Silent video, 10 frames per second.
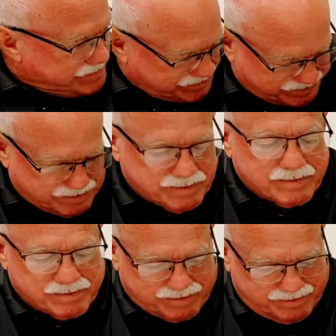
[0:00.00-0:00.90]

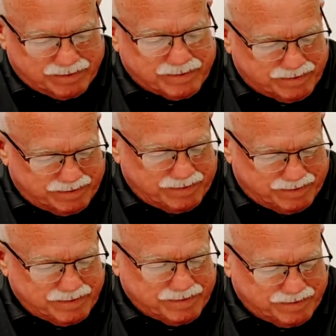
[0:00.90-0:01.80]

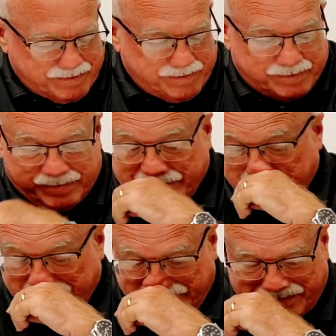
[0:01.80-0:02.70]

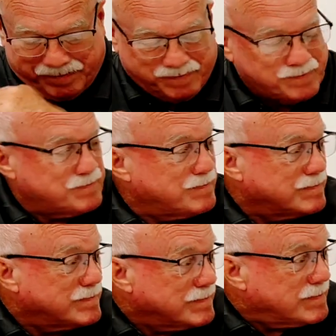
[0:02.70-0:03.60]

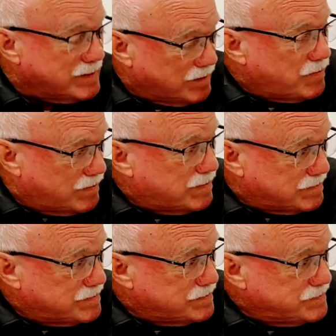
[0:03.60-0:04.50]

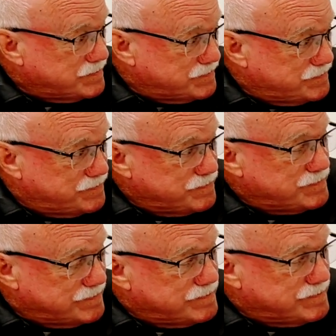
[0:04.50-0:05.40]

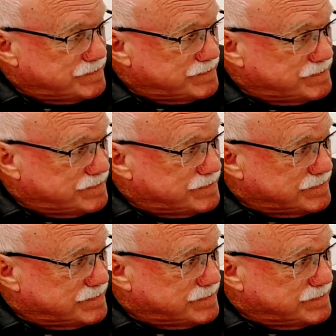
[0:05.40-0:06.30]

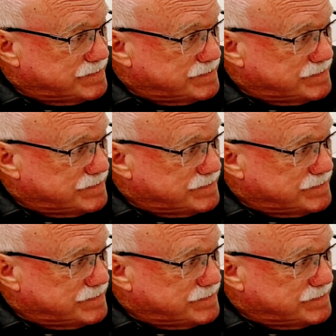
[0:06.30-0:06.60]
No words are spoken by the person on screen.